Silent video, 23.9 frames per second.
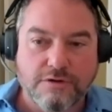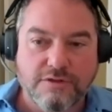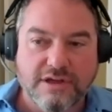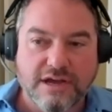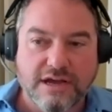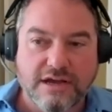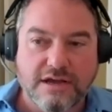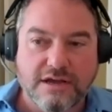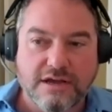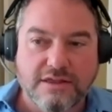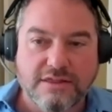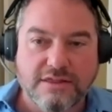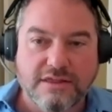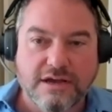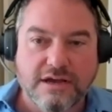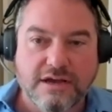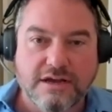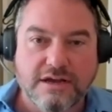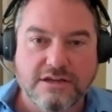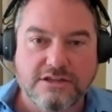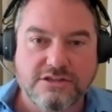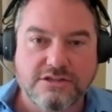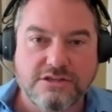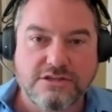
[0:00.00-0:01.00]

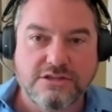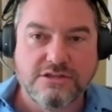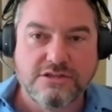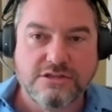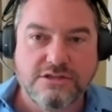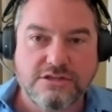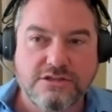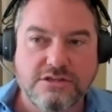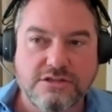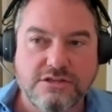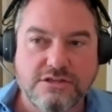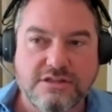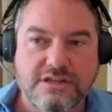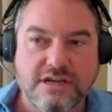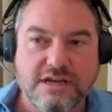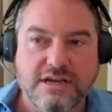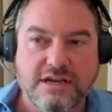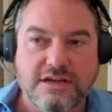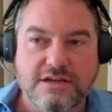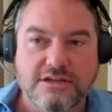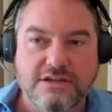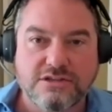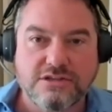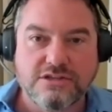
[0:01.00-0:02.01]

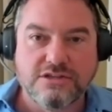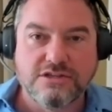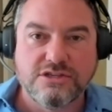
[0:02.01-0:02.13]
The